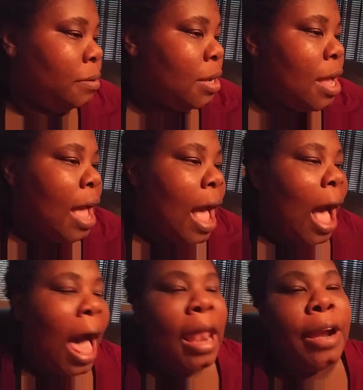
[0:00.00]

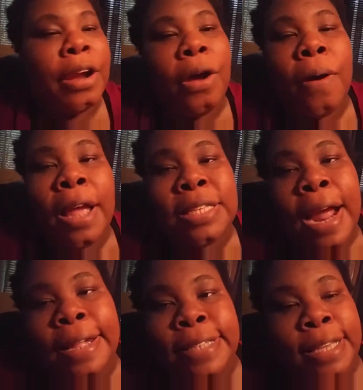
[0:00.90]
So. All I know is
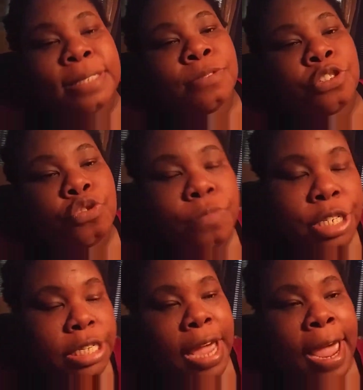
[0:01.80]
I can taste some
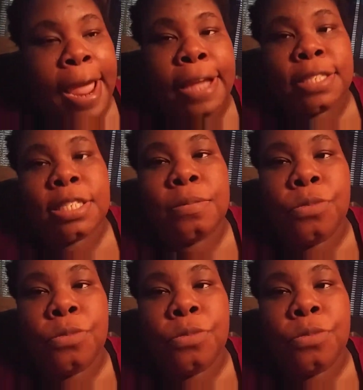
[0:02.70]
turmeric and, I and some.